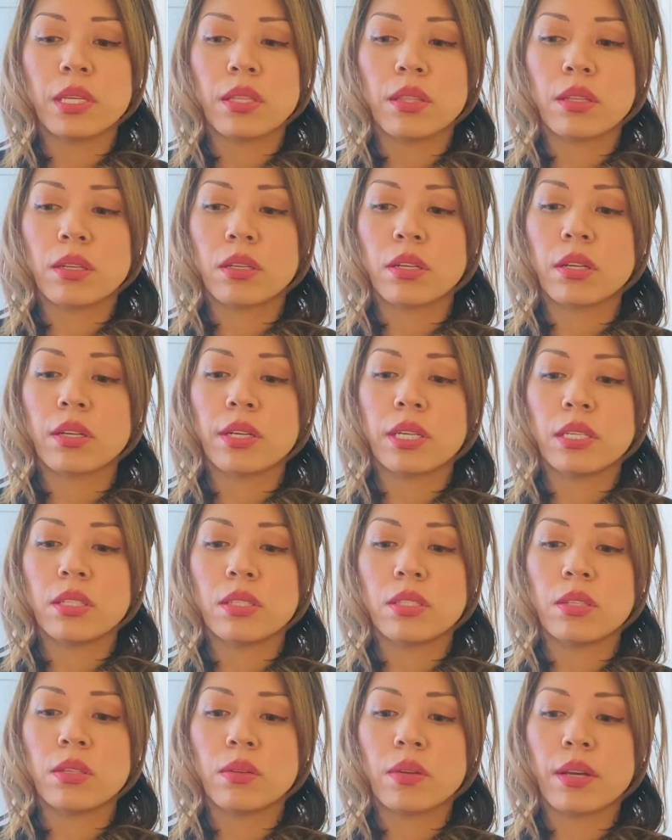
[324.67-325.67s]
in the current
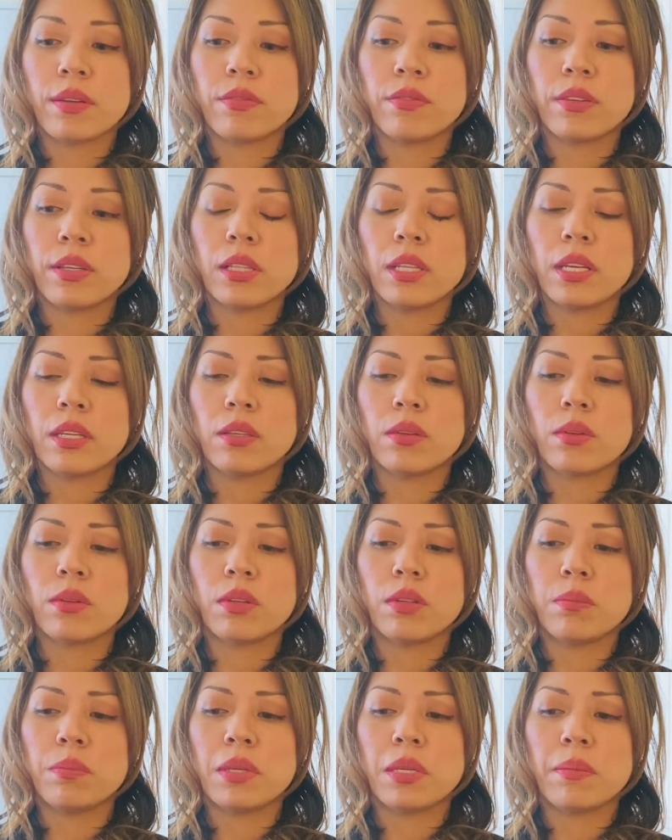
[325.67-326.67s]
too. I feel like you
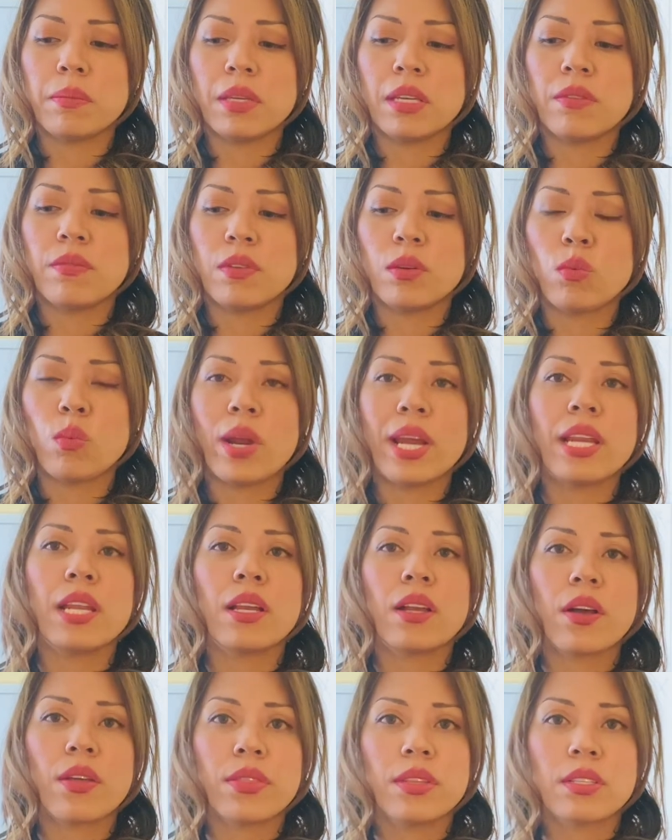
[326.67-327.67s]
could be even
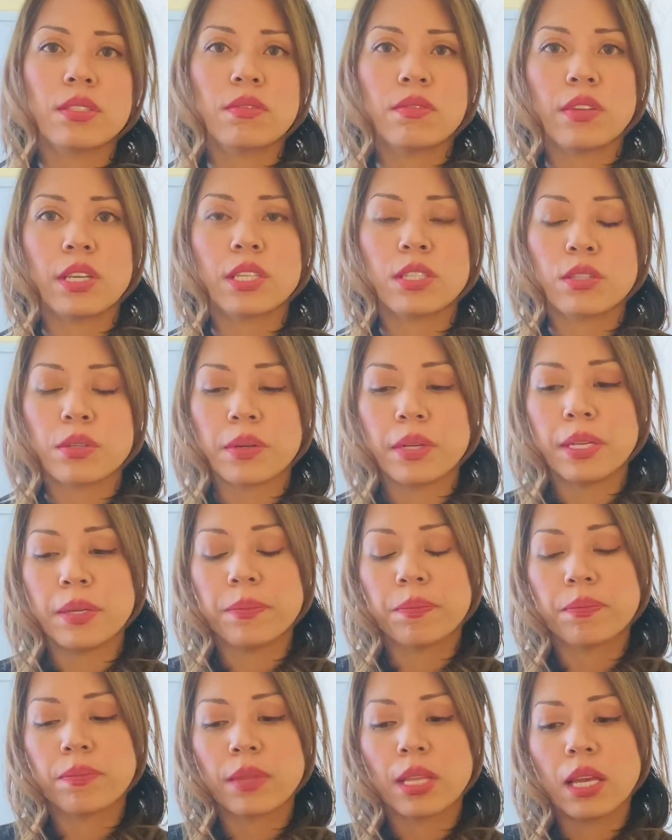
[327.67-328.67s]
waiting on this victory
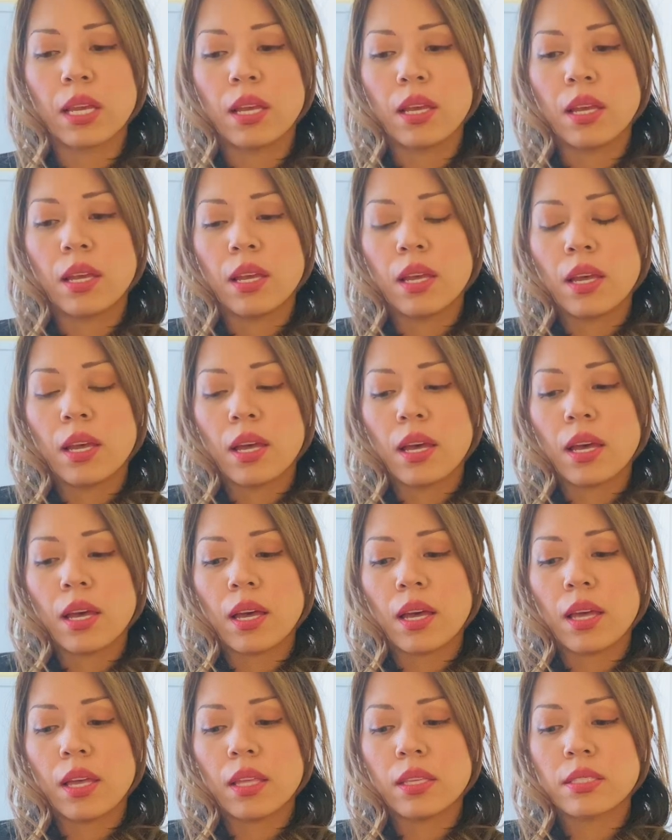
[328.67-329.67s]

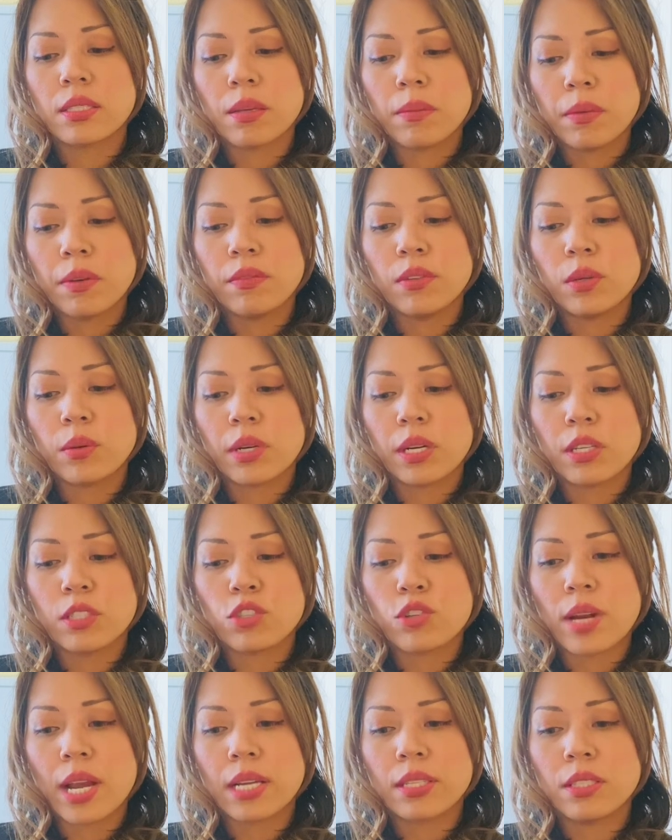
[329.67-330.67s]
some of you are
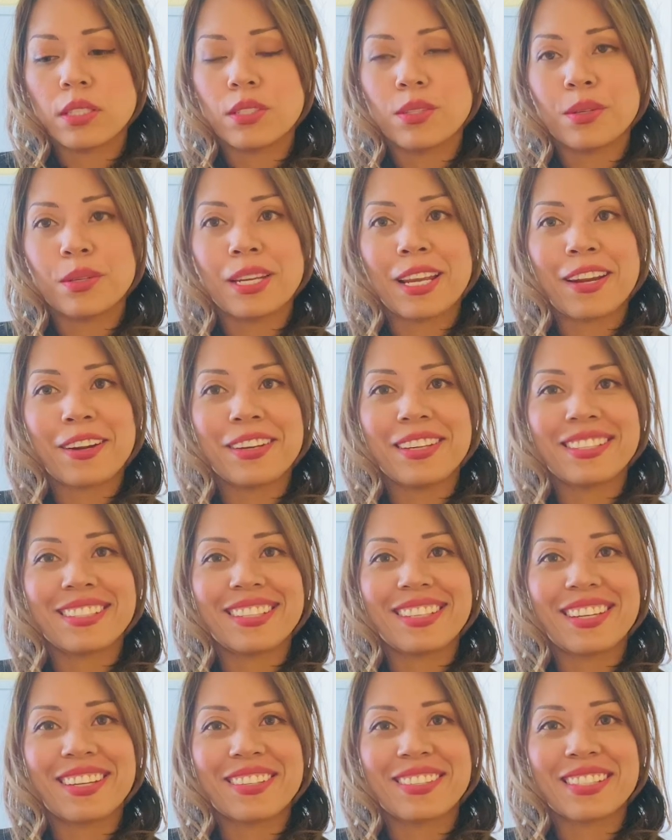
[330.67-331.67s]
attracted to an Aries,
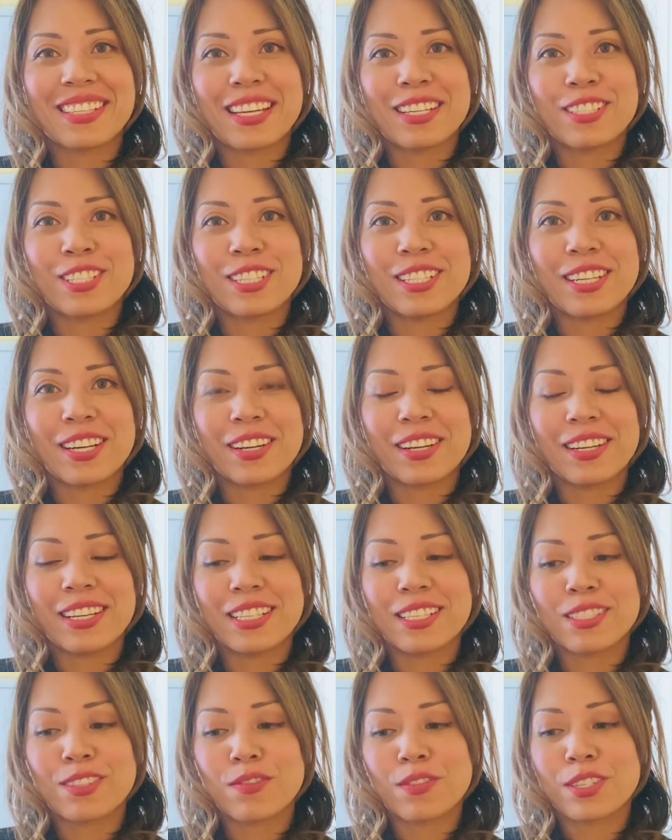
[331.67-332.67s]
Leo,
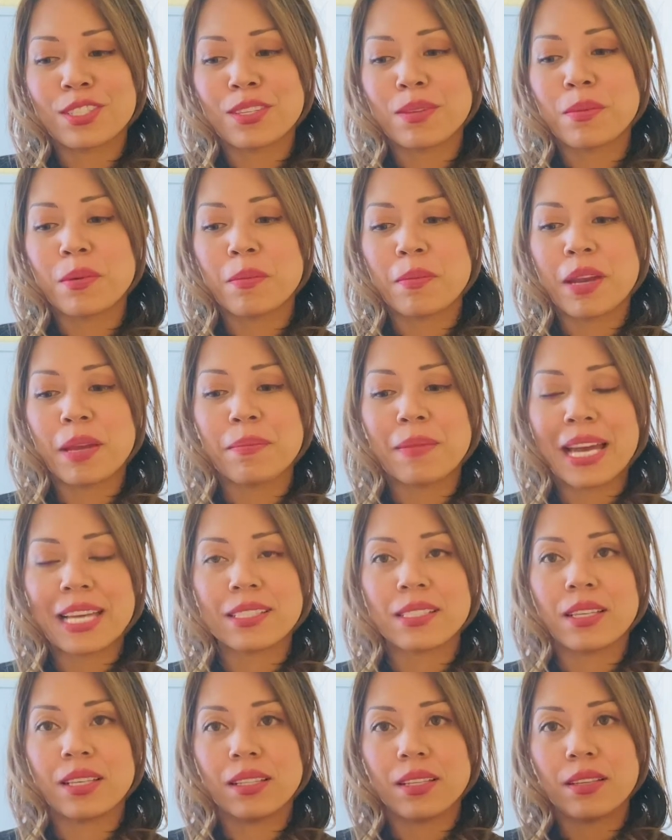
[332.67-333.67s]
Sagittarius. For some of my
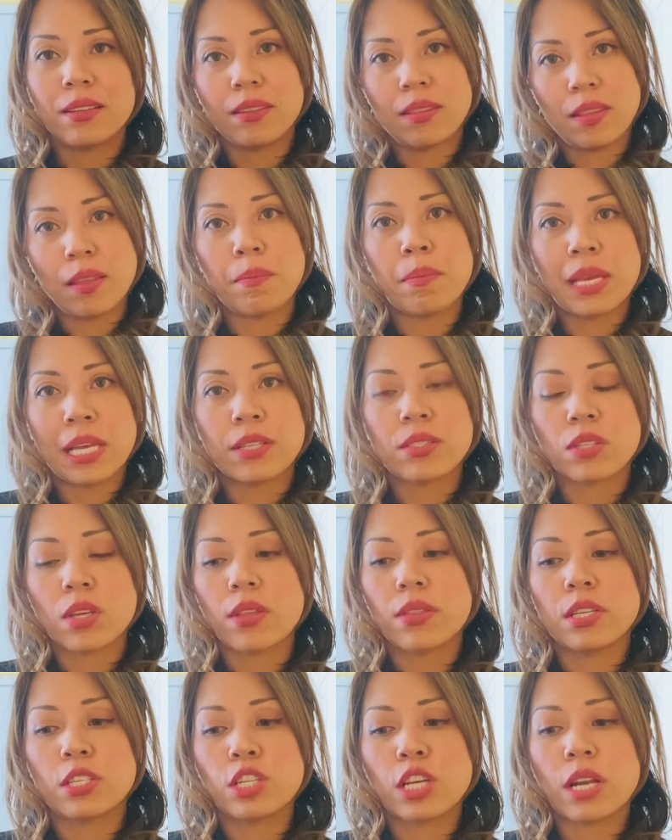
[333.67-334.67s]
masculine, the males
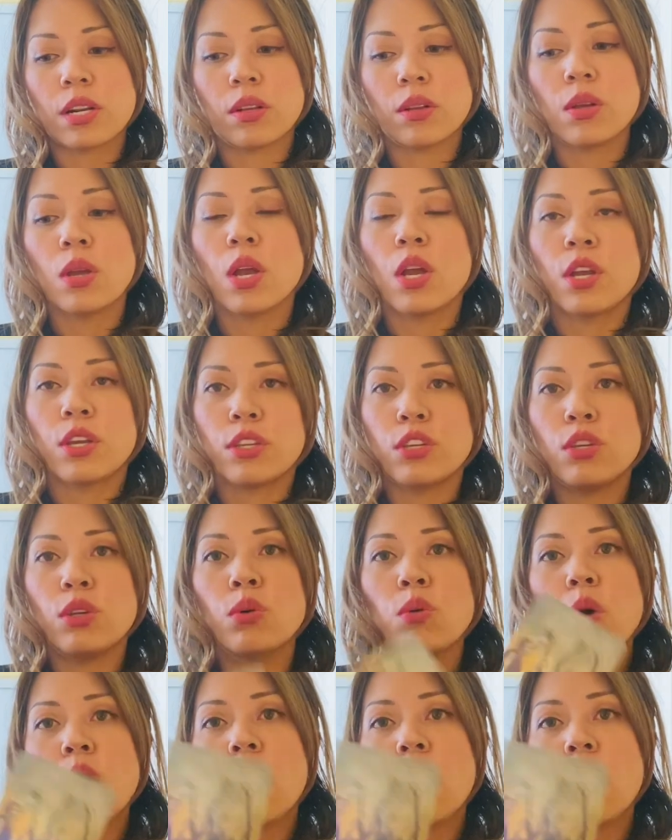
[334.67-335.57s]
on the channel, you